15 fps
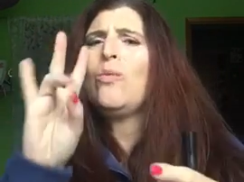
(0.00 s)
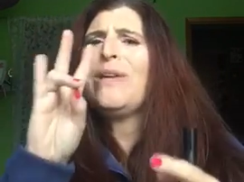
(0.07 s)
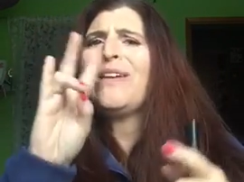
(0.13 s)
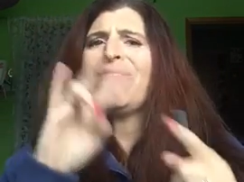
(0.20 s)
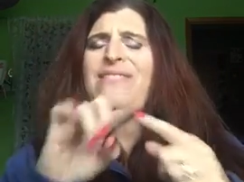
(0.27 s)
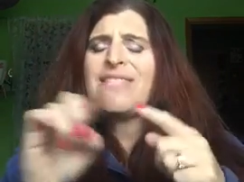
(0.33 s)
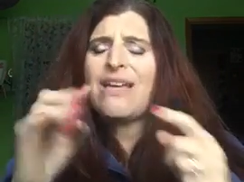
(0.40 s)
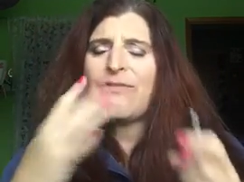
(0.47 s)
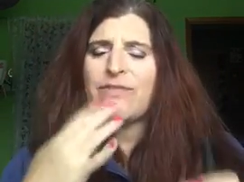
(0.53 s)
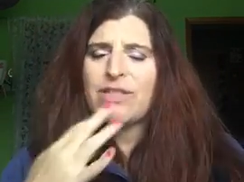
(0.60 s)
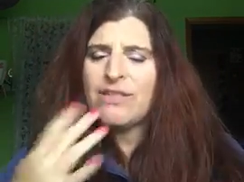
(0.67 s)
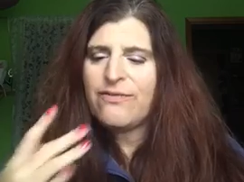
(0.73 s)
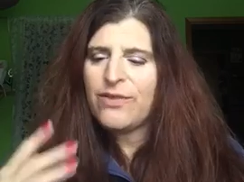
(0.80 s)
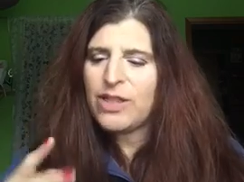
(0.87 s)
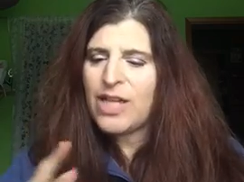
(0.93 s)
We have seven
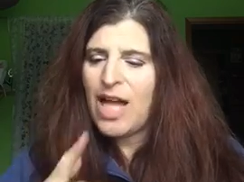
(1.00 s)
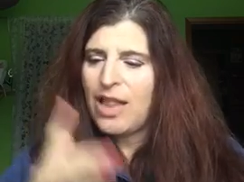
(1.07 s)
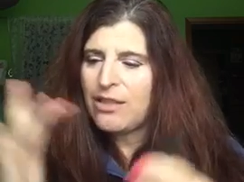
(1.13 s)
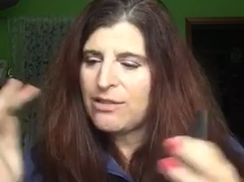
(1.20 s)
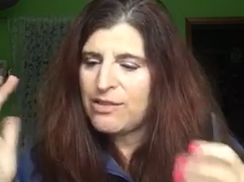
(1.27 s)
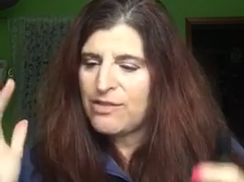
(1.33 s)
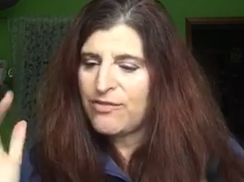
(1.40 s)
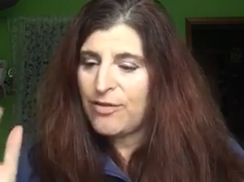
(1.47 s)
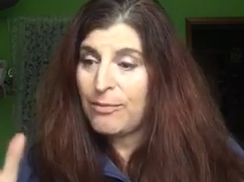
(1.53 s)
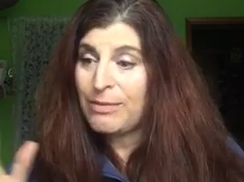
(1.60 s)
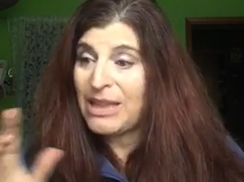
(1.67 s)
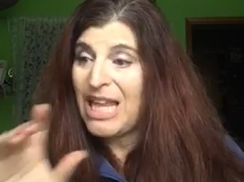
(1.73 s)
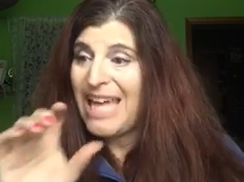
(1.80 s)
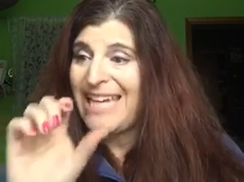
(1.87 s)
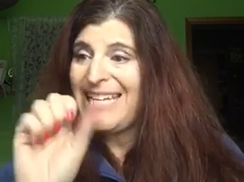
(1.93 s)
different colors from
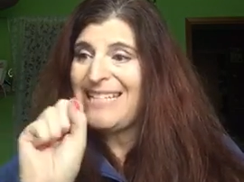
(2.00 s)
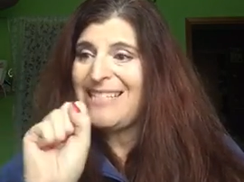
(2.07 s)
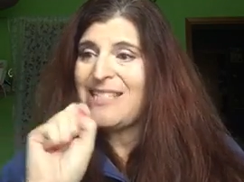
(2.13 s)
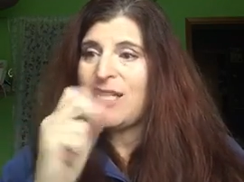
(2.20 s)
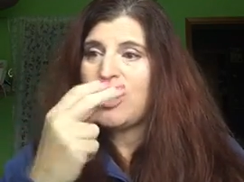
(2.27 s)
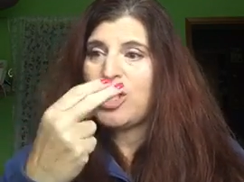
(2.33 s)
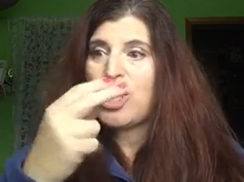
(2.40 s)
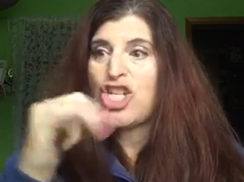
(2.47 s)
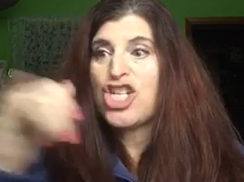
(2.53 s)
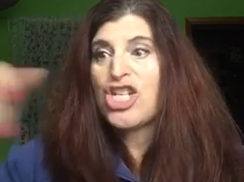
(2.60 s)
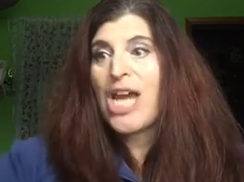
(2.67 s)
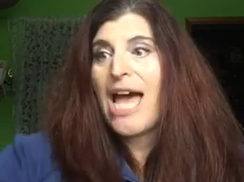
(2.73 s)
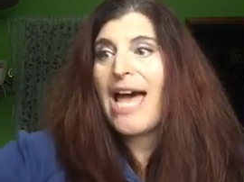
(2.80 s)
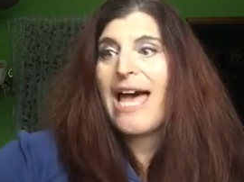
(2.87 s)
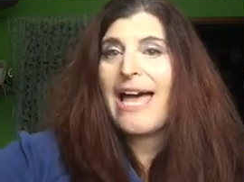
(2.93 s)
light,
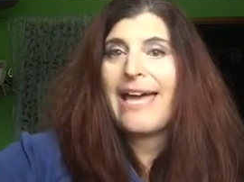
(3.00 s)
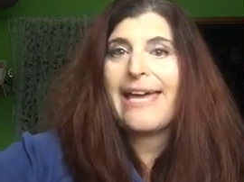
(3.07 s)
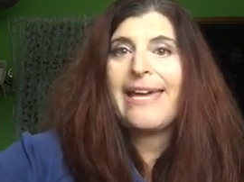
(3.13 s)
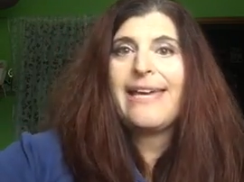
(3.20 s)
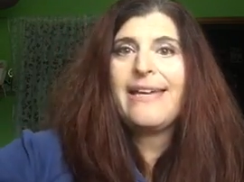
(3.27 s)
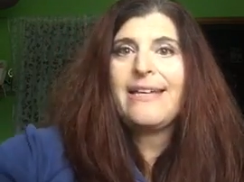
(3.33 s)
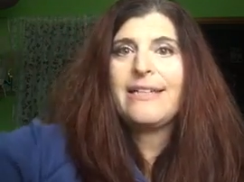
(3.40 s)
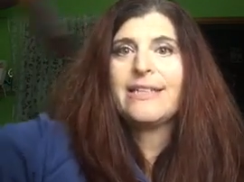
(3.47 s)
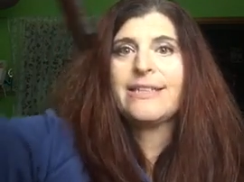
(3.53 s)
shy.